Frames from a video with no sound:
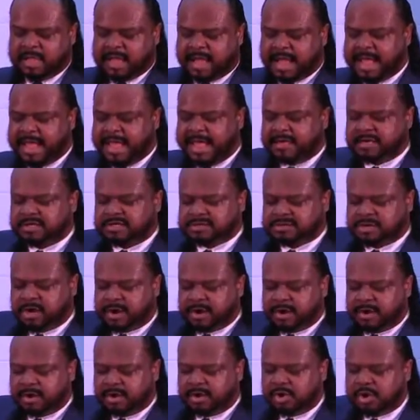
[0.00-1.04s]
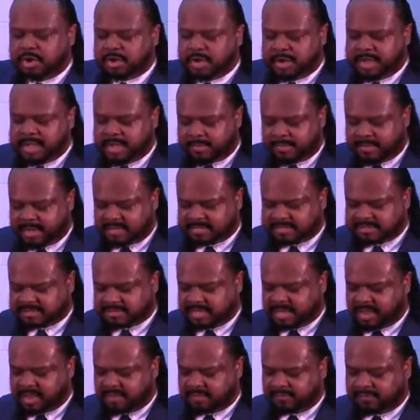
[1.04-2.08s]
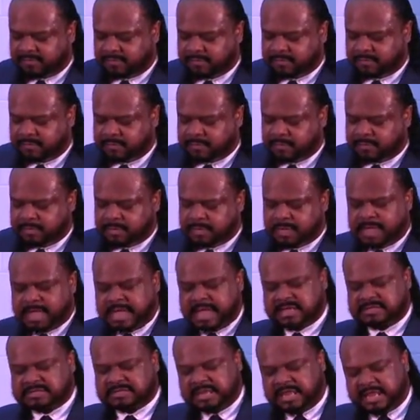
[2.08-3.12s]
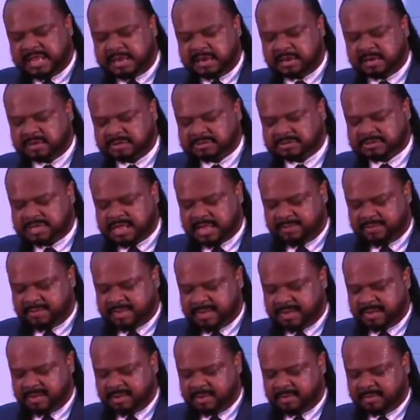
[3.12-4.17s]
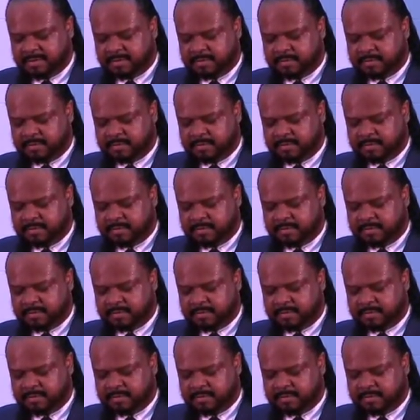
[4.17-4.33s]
I had to start looking at myself as He looks at me.